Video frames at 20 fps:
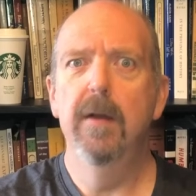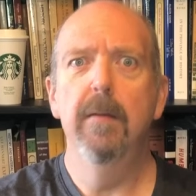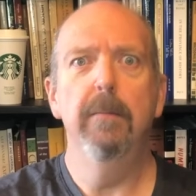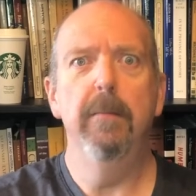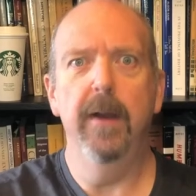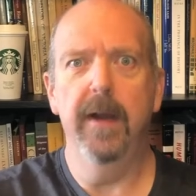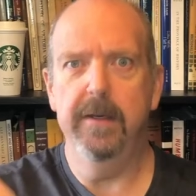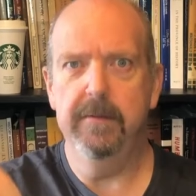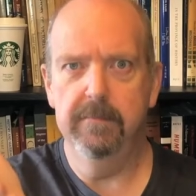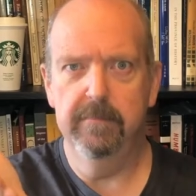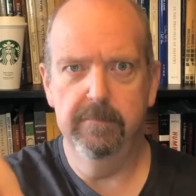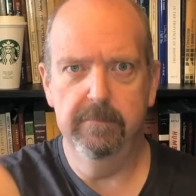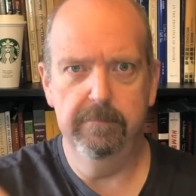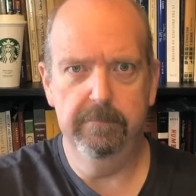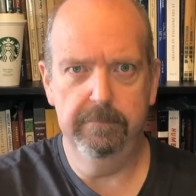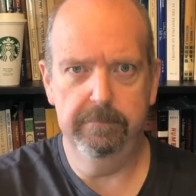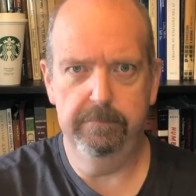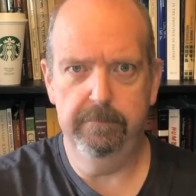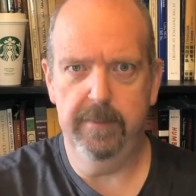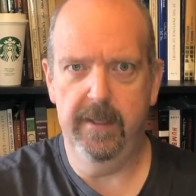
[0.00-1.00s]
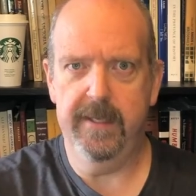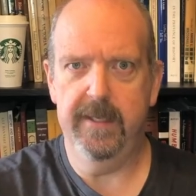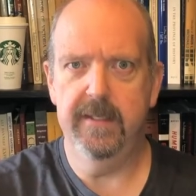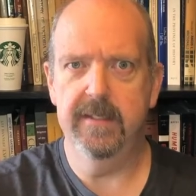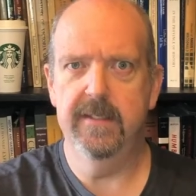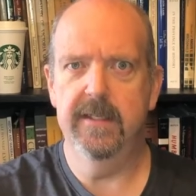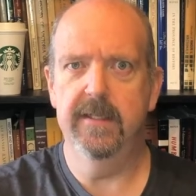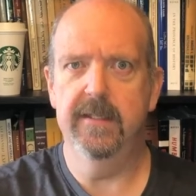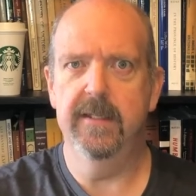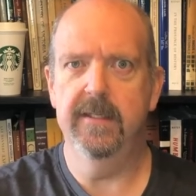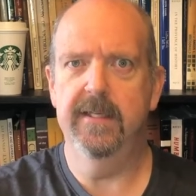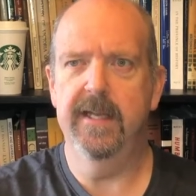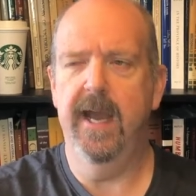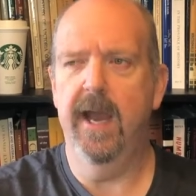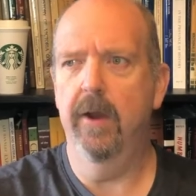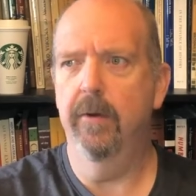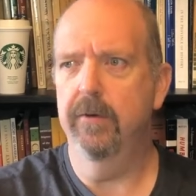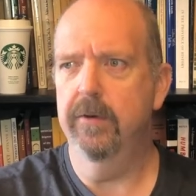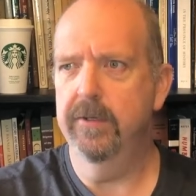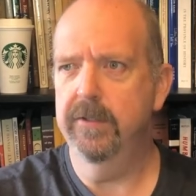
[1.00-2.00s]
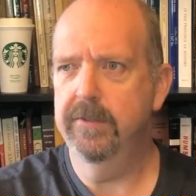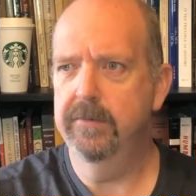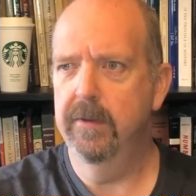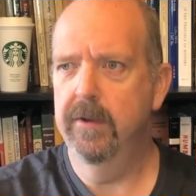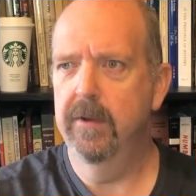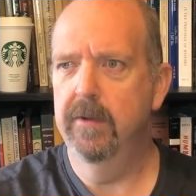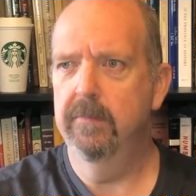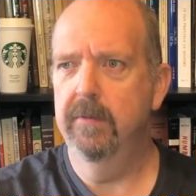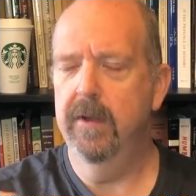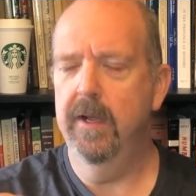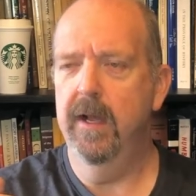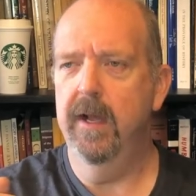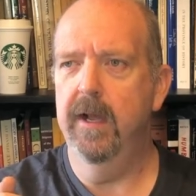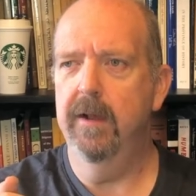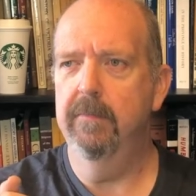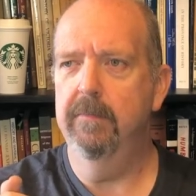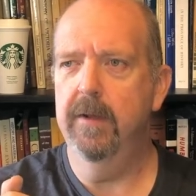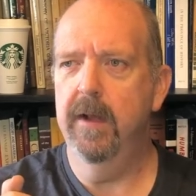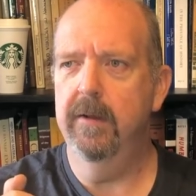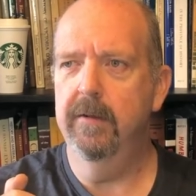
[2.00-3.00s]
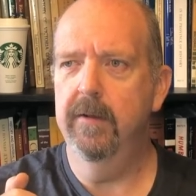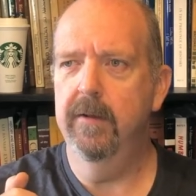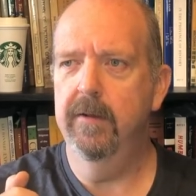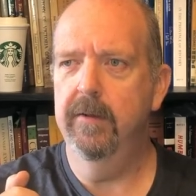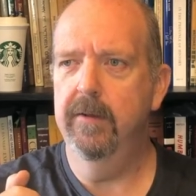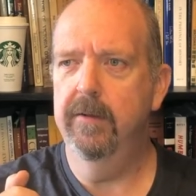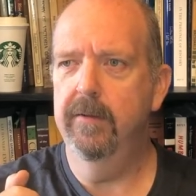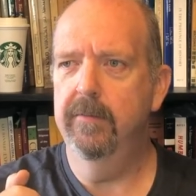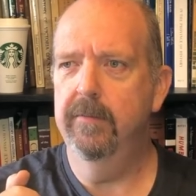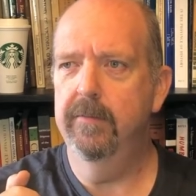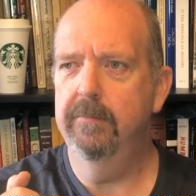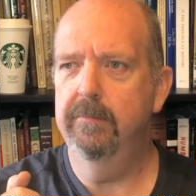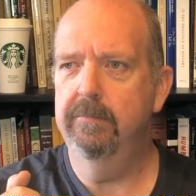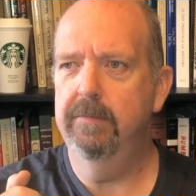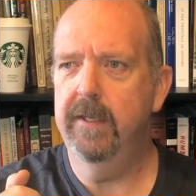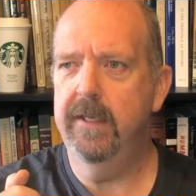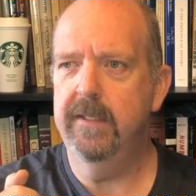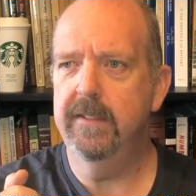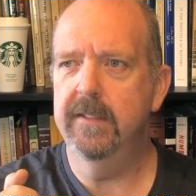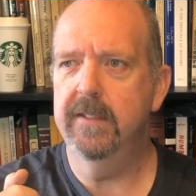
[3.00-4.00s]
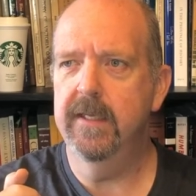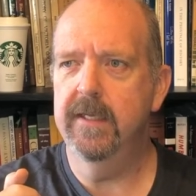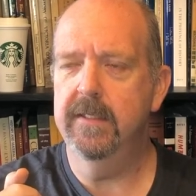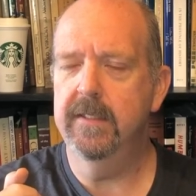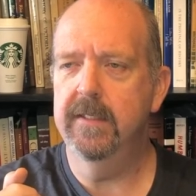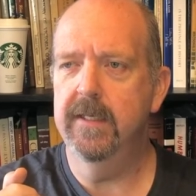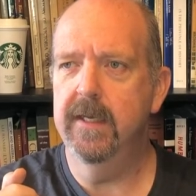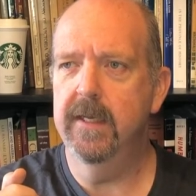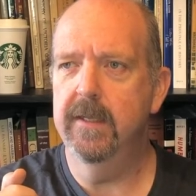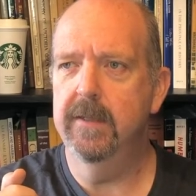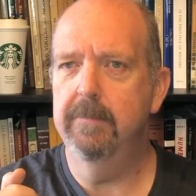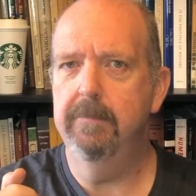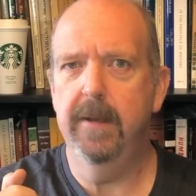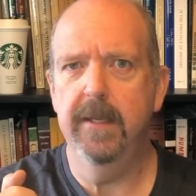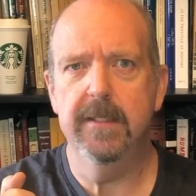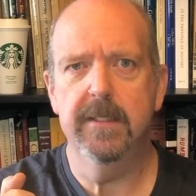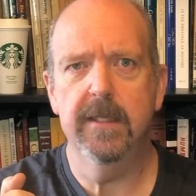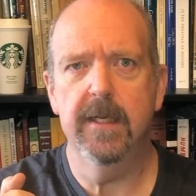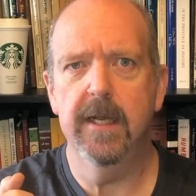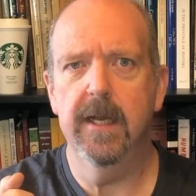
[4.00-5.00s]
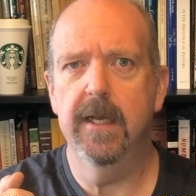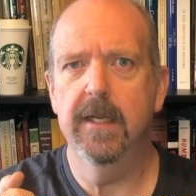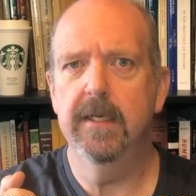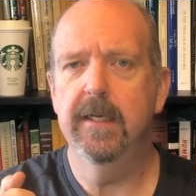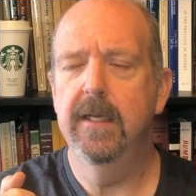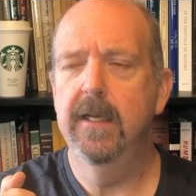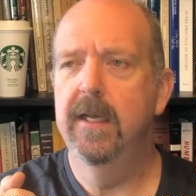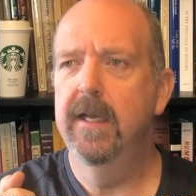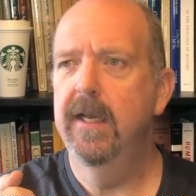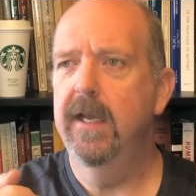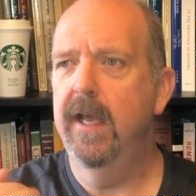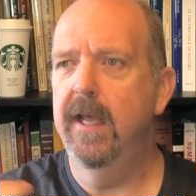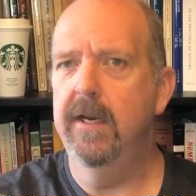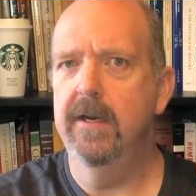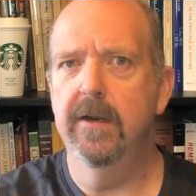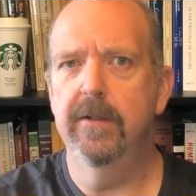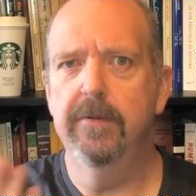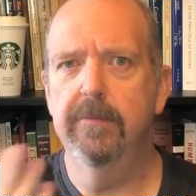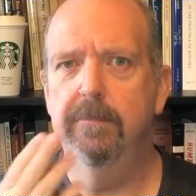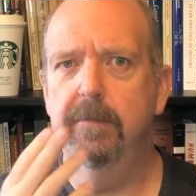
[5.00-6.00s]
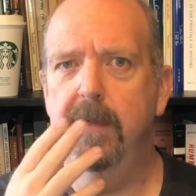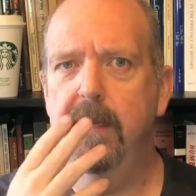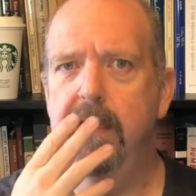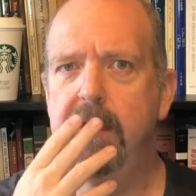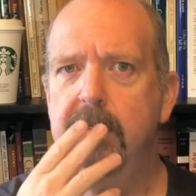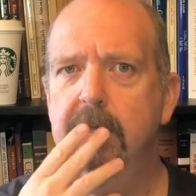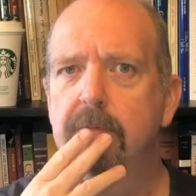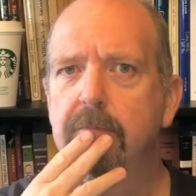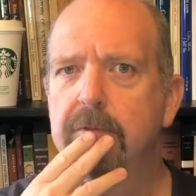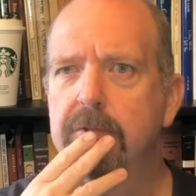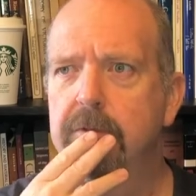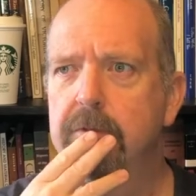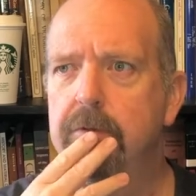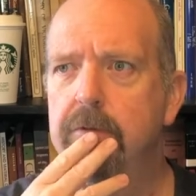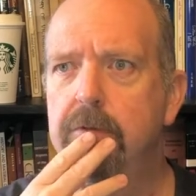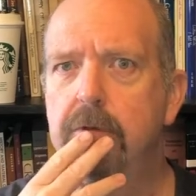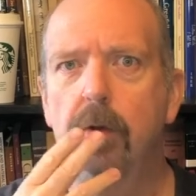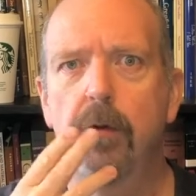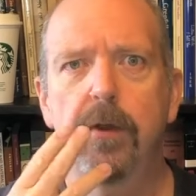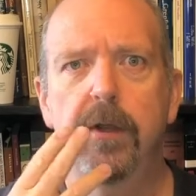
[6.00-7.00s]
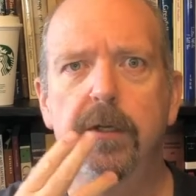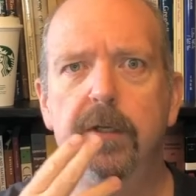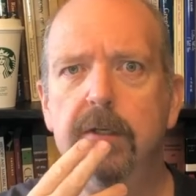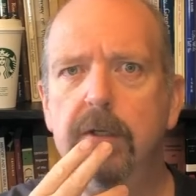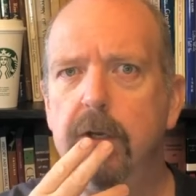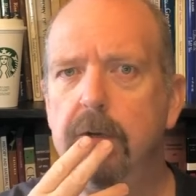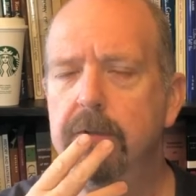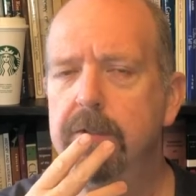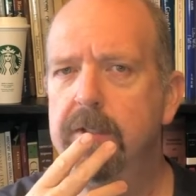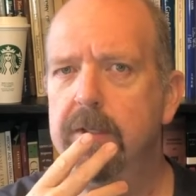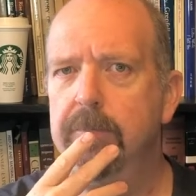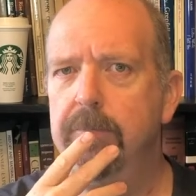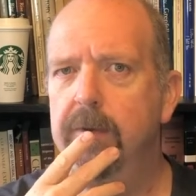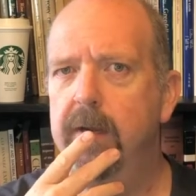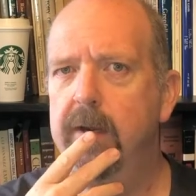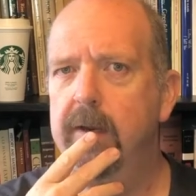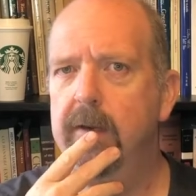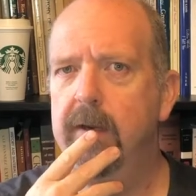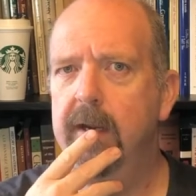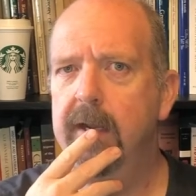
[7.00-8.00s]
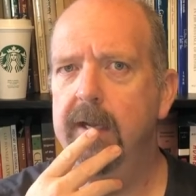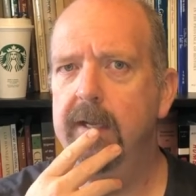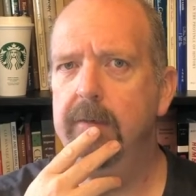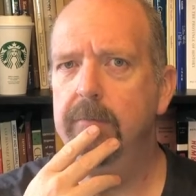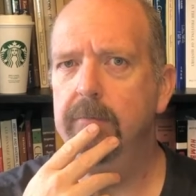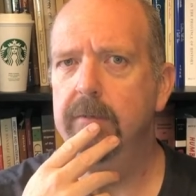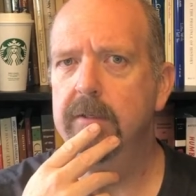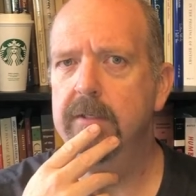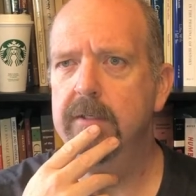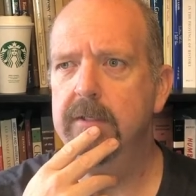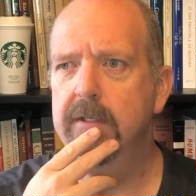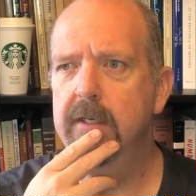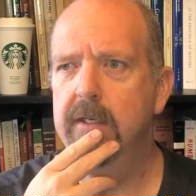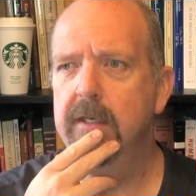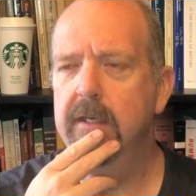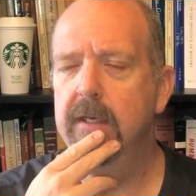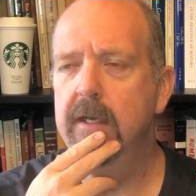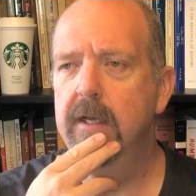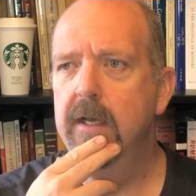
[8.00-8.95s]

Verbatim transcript: but planes hit the towers, uh, uh planes hit uh, the Pentagon, and another plane was going to go somewhere and was uh,